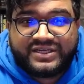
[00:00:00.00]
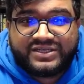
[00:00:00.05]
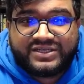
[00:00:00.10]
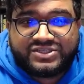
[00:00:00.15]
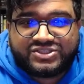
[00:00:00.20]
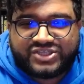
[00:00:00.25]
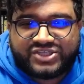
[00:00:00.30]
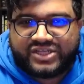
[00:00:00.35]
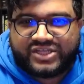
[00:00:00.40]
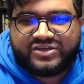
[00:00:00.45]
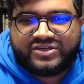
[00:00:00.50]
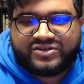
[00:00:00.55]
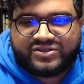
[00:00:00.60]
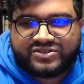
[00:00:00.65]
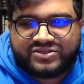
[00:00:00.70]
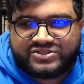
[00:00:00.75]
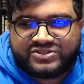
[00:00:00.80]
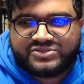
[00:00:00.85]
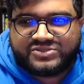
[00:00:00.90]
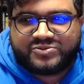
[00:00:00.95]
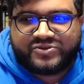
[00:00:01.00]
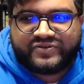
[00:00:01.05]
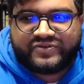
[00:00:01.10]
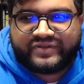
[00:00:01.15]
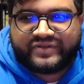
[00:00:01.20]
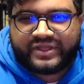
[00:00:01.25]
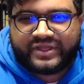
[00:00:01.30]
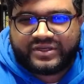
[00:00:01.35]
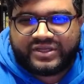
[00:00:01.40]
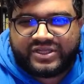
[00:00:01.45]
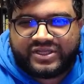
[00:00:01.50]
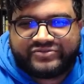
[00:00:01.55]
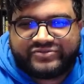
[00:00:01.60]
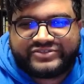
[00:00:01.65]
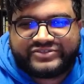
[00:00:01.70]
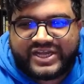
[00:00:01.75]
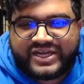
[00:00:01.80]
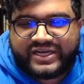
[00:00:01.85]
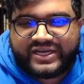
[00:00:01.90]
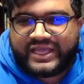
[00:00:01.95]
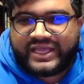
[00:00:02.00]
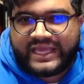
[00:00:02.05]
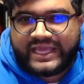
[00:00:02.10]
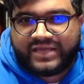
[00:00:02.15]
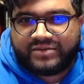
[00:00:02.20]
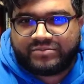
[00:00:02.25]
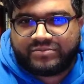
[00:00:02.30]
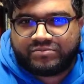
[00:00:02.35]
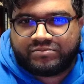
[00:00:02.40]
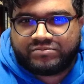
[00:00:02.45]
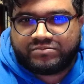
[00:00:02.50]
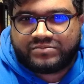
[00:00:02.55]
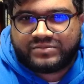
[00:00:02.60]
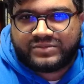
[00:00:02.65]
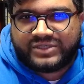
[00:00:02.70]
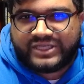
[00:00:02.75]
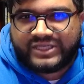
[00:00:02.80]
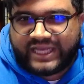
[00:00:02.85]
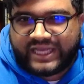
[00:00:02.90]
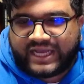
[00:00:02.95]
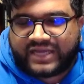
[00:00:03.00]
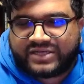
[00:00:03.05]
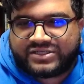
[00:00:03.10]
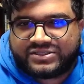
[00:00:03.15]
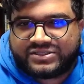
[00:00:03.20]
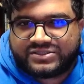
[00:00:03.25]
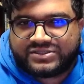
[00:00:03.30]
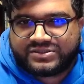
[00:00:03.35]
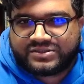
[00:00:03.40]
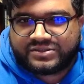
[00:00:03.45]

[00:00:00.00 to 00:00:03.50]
Jalen Hurts is proving that he's not him yet.